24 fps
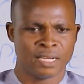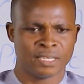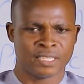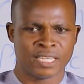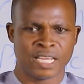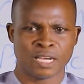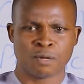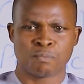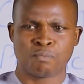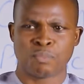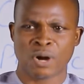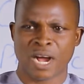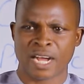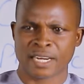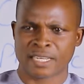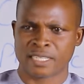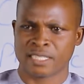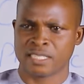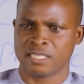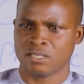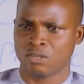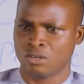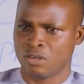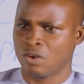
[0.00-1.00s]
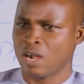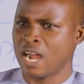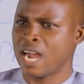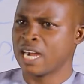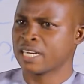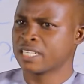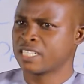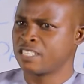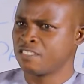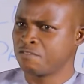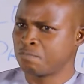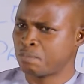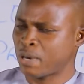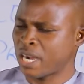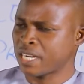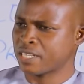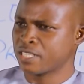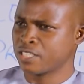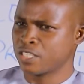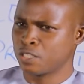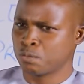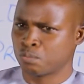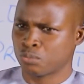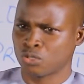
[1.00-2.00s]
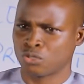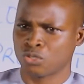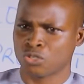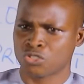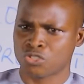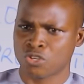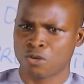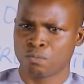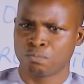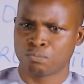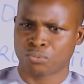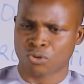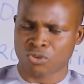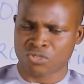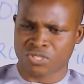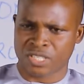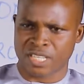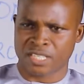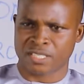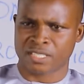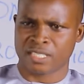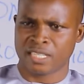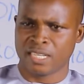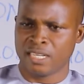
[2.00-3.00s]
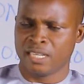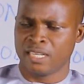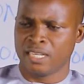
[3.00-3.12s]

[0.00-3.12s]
take part or active part in the production process,